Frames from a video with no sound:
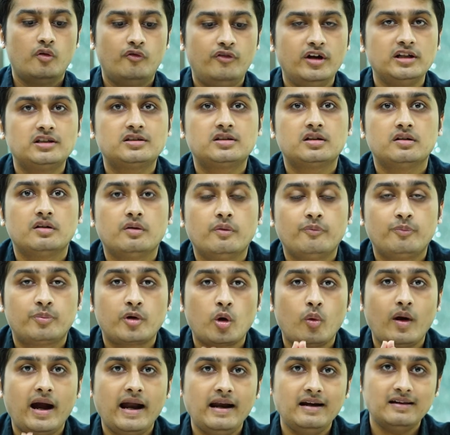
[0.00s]
which
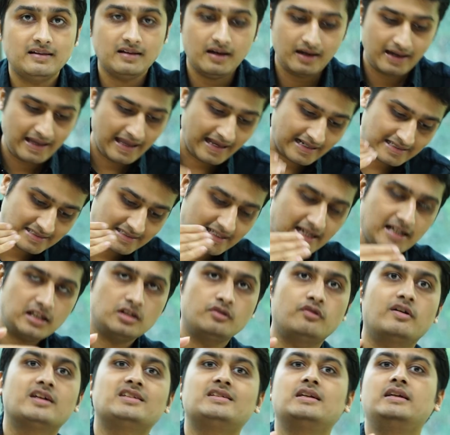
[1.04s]
provide the exchange
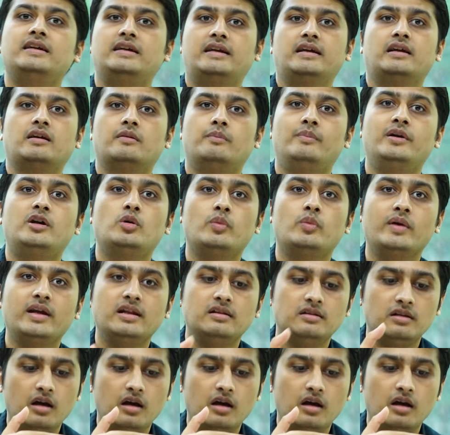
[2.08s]
facility between